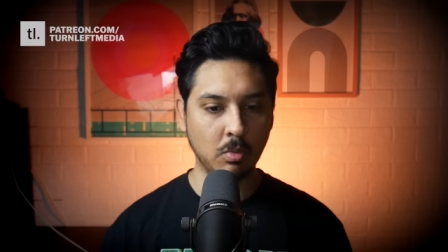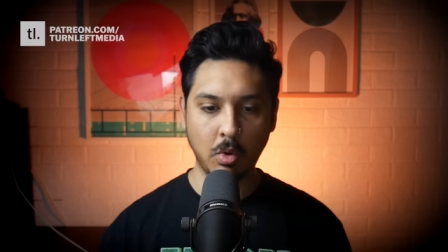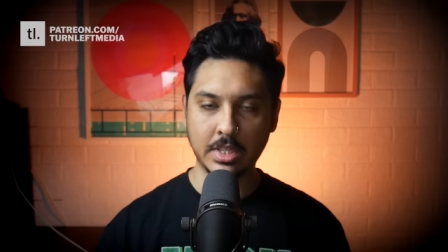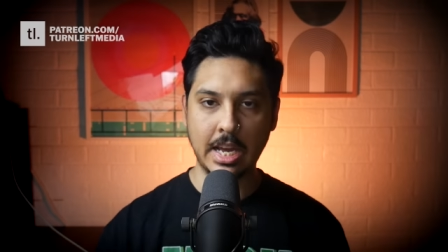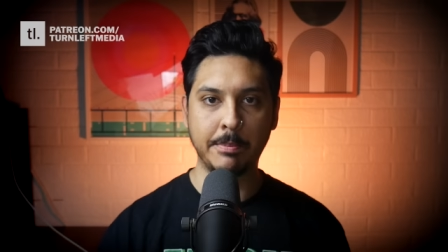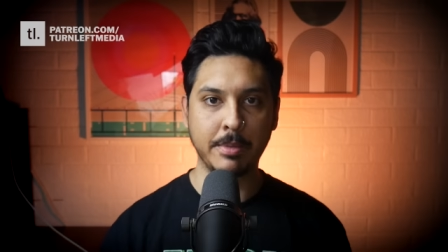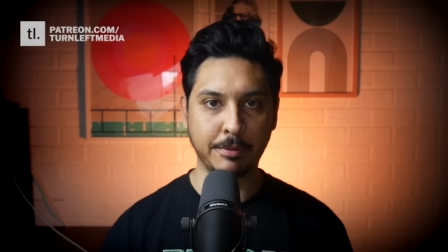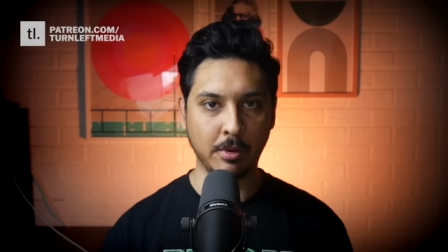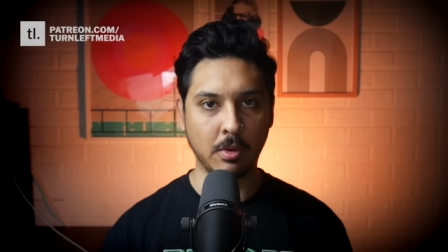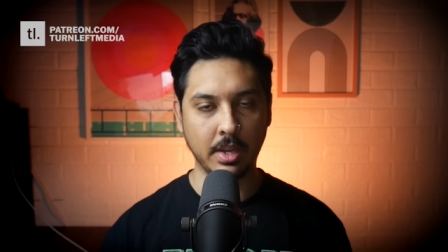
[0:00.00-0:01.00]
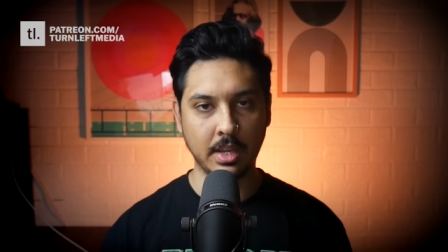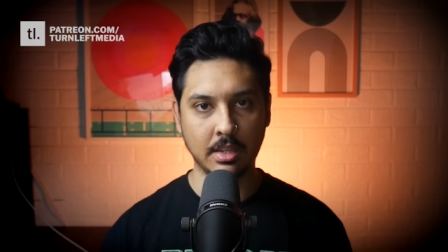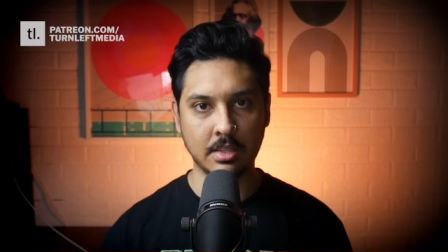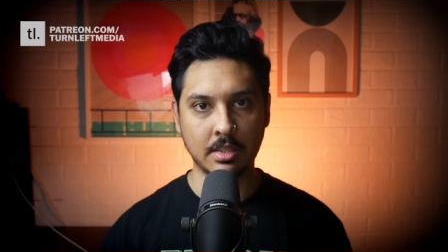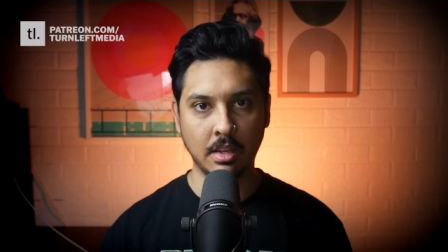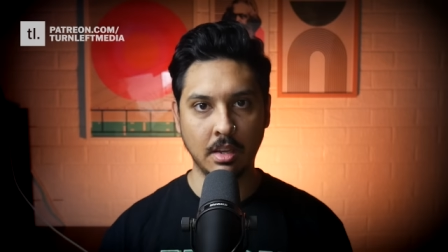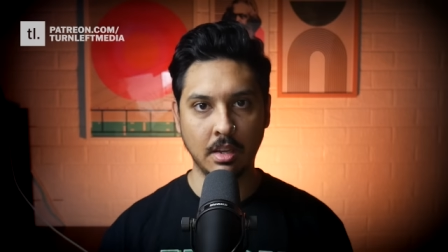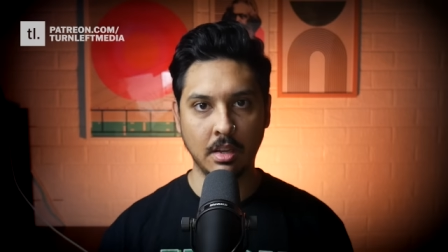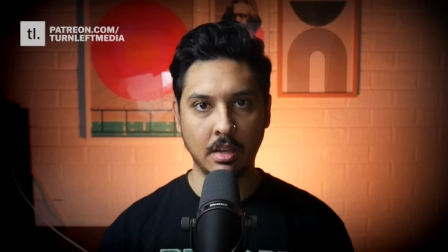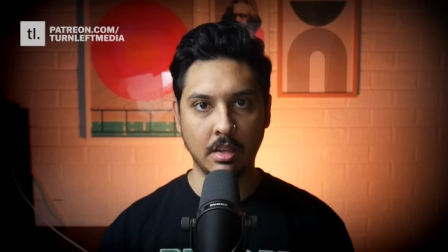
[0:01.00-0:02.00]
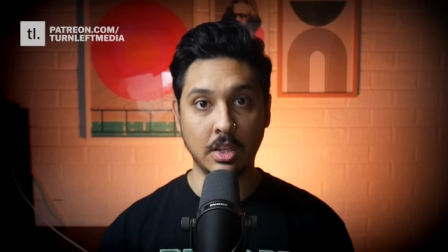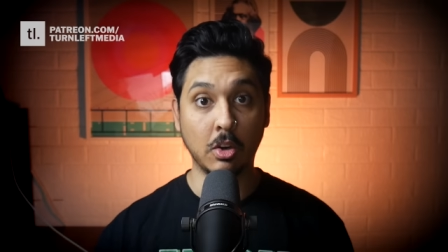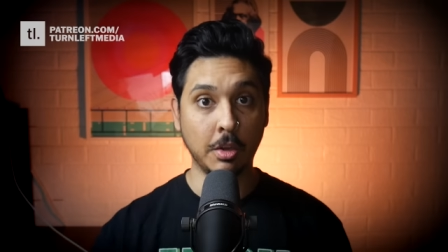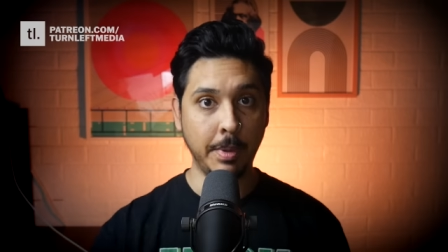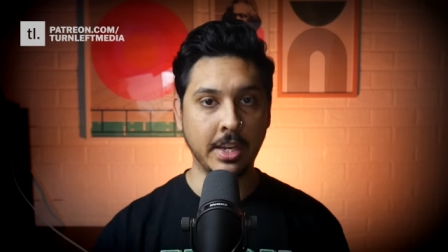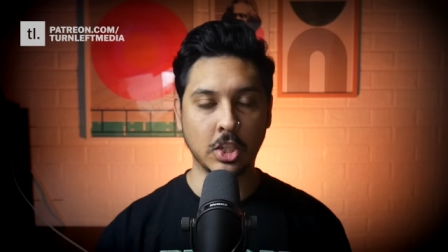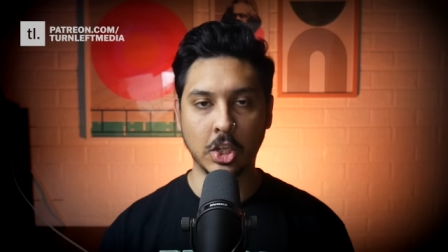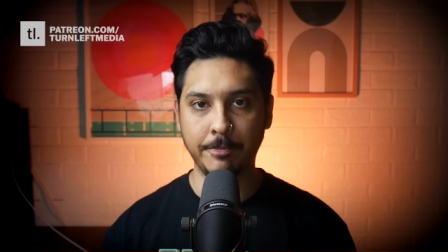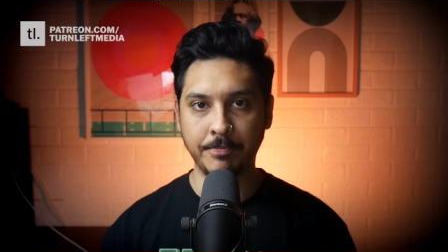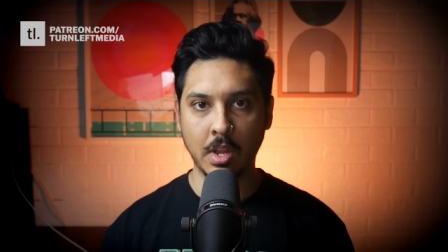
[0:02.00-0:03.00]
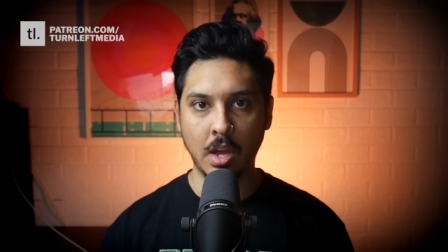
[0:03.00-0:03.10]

what's happened before is the occupation.